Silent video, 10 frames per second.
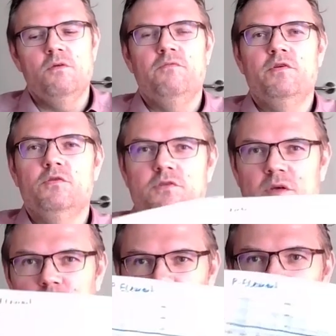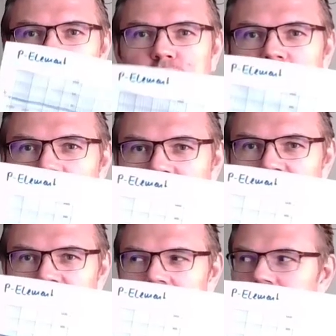We used the proportional
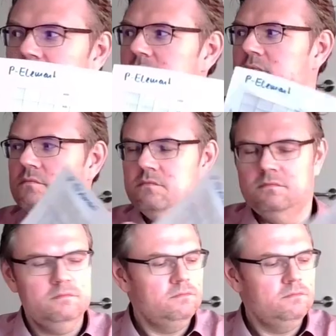element. Mm -hmm.